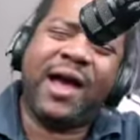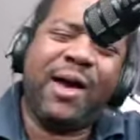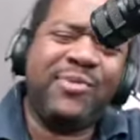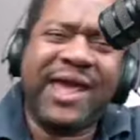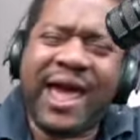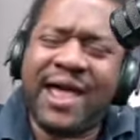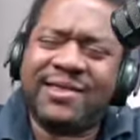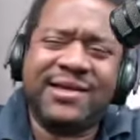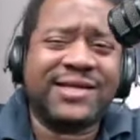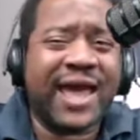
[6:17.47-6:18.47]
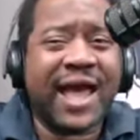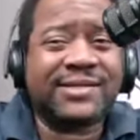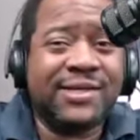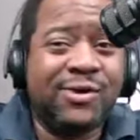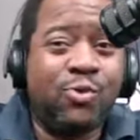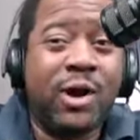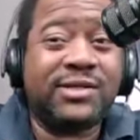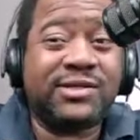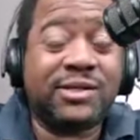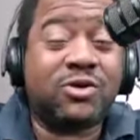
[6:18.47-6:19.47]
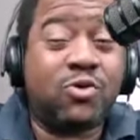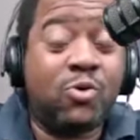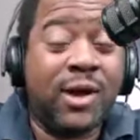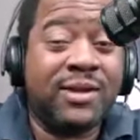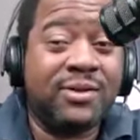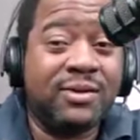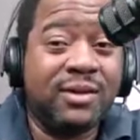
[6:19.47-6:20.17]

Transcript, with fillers: how many athletes actually want to quit